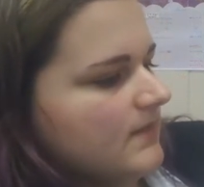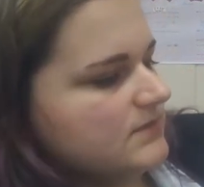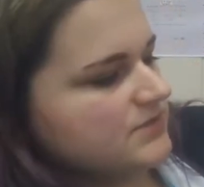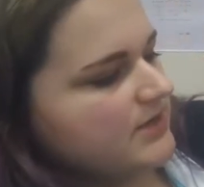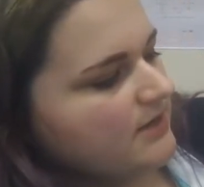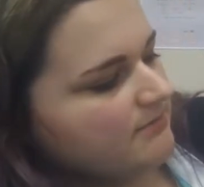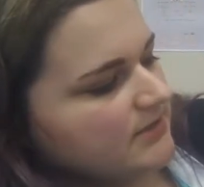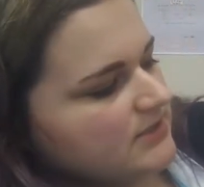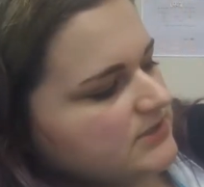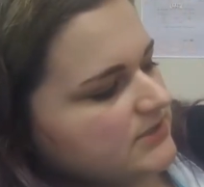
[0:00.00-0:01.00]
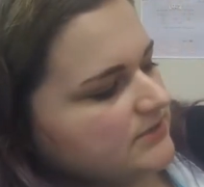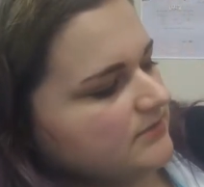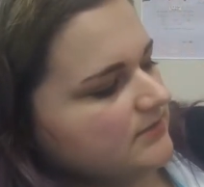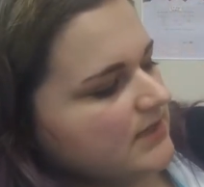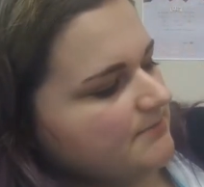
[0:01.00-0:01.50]
So now I'm going to
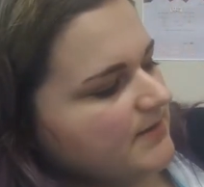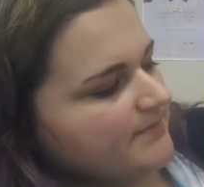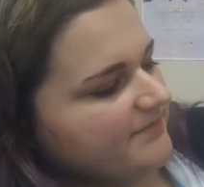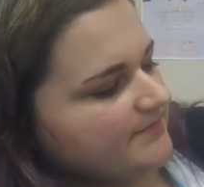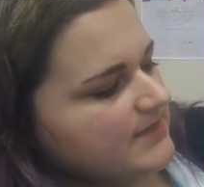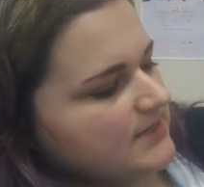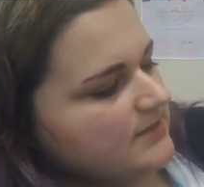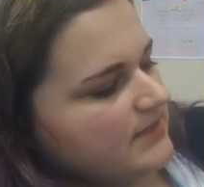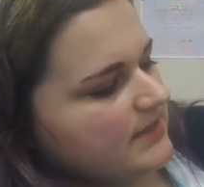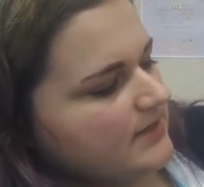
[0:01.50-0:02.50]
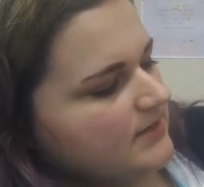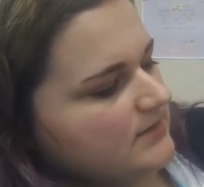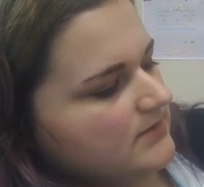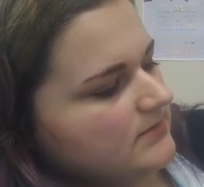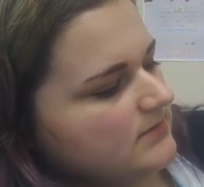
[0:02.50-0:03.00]
do a bump from here to here,
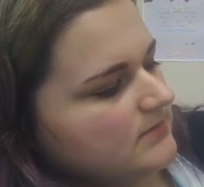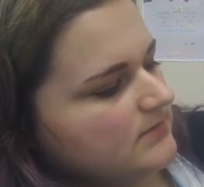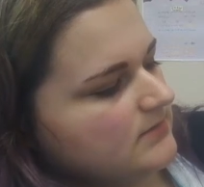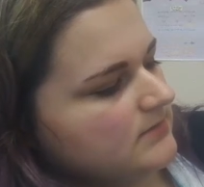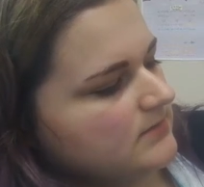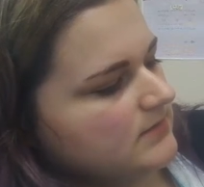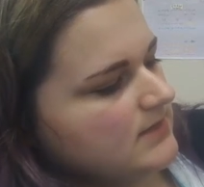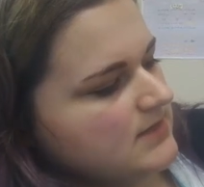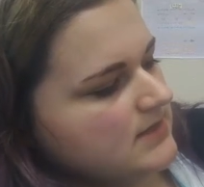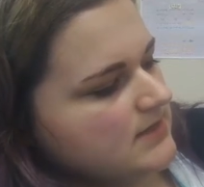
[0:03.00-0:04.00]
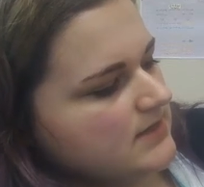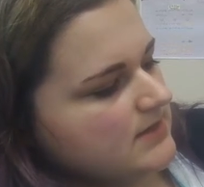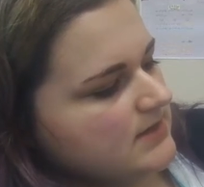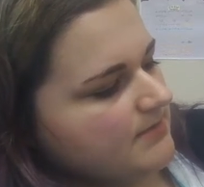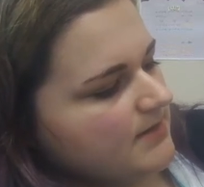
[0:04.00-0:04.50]
and
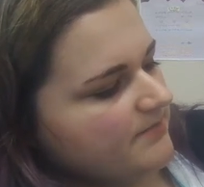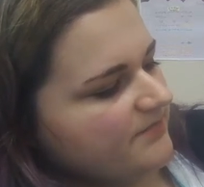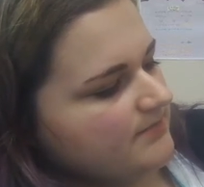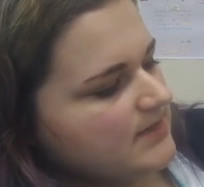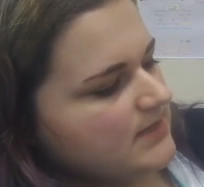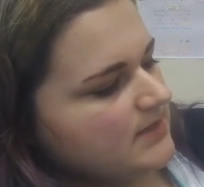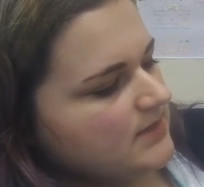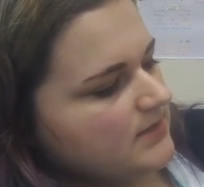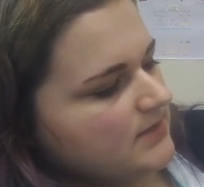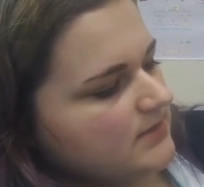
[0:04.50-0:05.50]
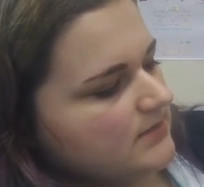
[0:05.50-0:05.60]
then a bump from here